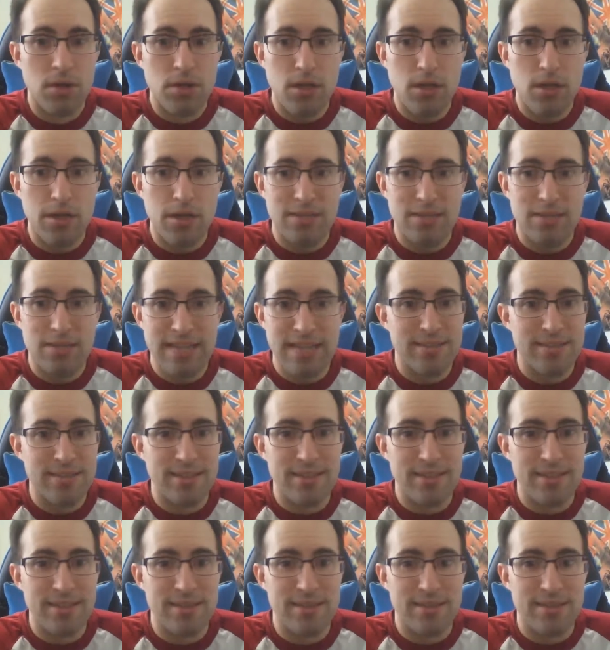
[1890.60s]
a
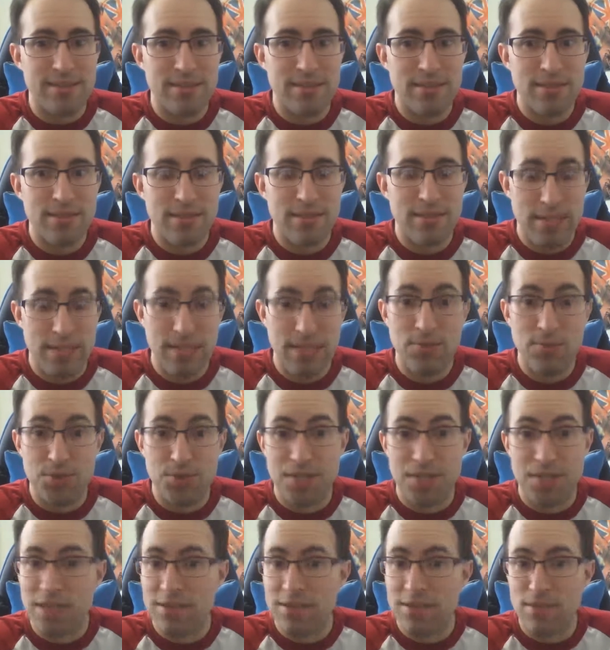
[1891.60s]
dentist, an evil
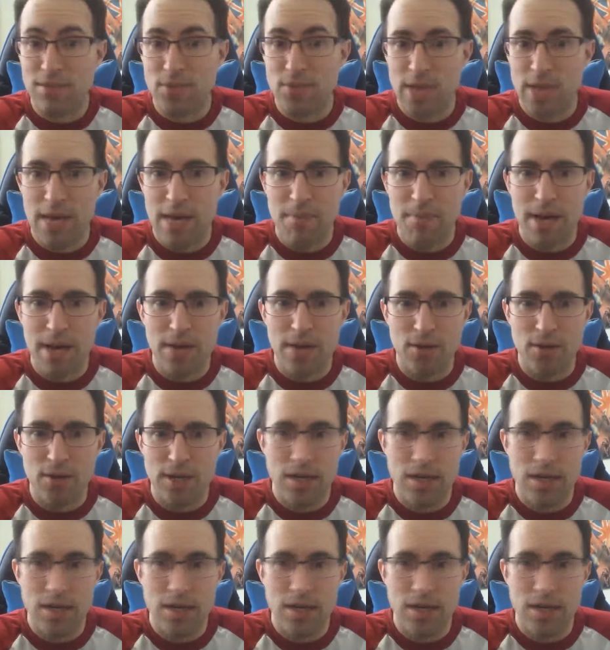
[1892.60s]
dentist for that matter,